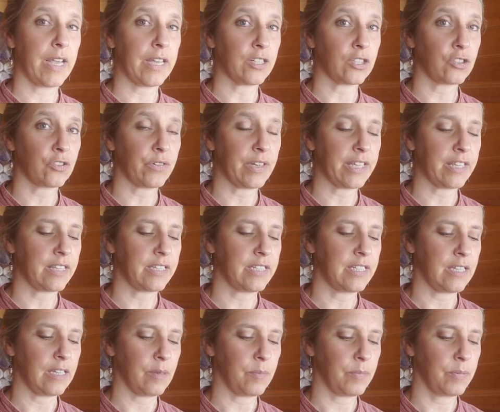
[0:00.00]
entering the
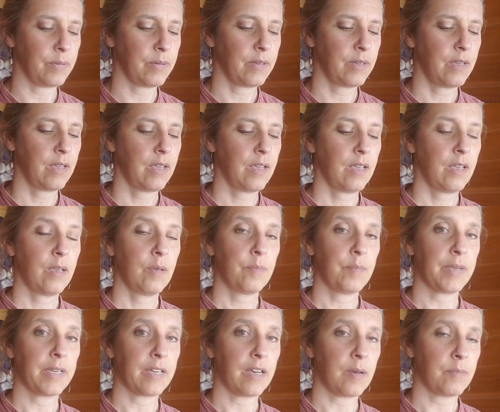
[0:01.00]
deep.
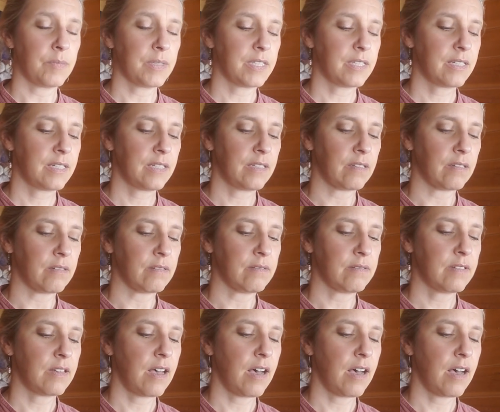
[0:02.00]
Become still.